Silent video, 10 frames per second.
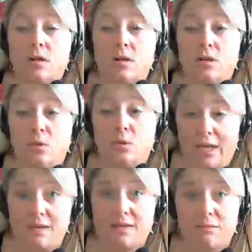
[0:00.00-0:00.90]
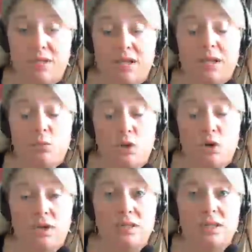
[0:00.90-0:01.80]
You can submit late work in
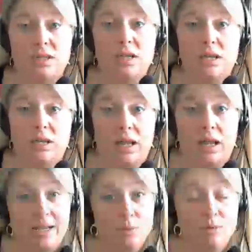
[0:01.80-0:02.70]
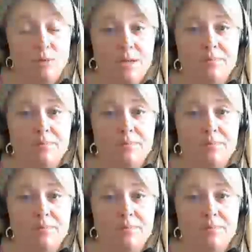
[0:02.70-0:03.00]
this class with me.